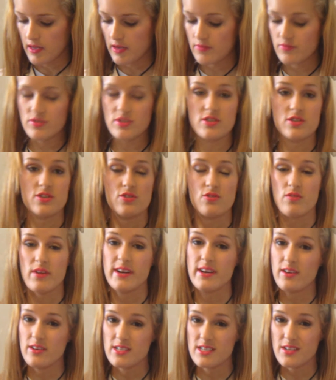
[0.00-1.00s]
It was
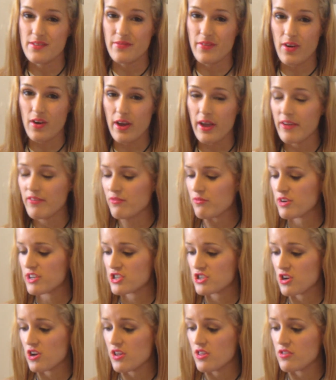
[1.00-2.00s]
£3.95,
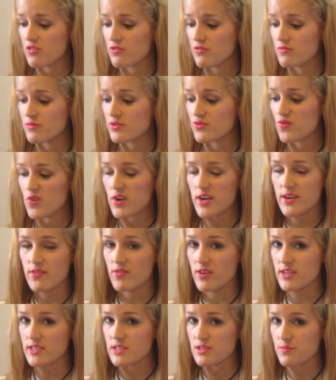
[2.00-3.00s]
which I thought was really
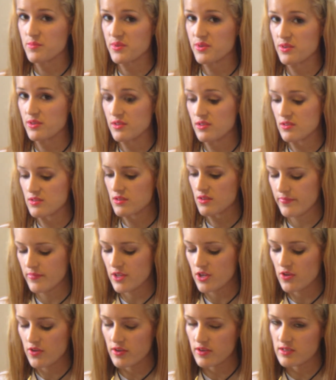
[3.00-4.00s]
reasonable.
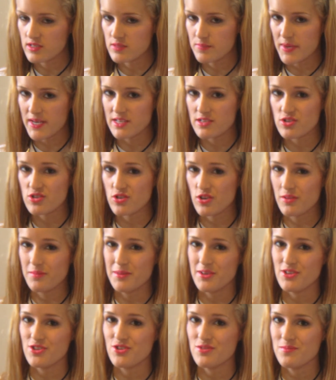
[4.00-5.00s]
You can spend so
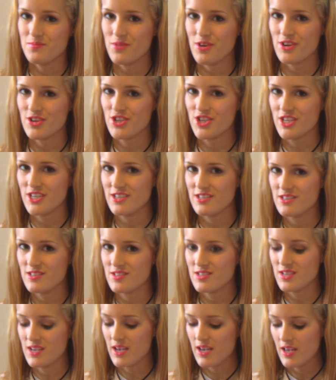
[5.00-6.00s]
much on
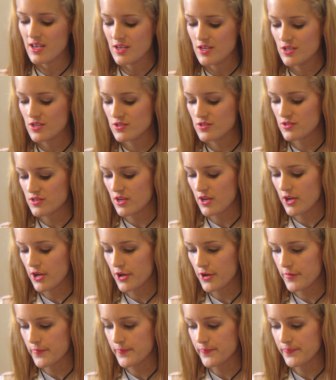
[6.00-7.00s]
brushes. So
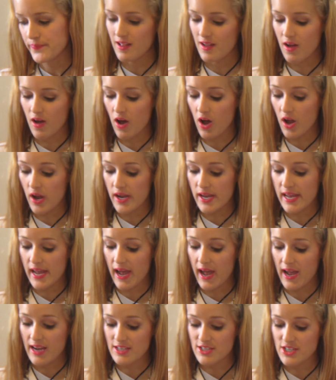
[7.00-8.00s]
I
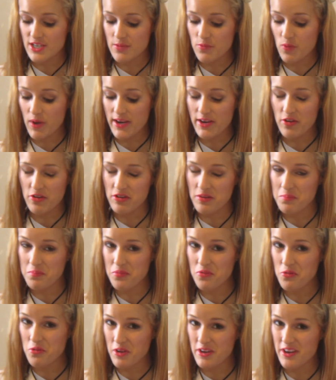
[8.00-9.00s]
actually went on and
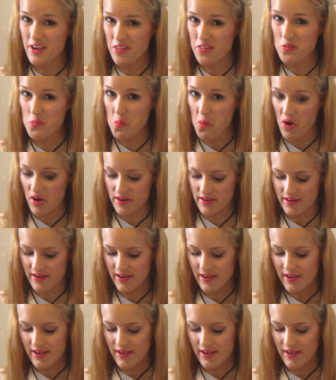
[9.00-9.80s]
bought another one.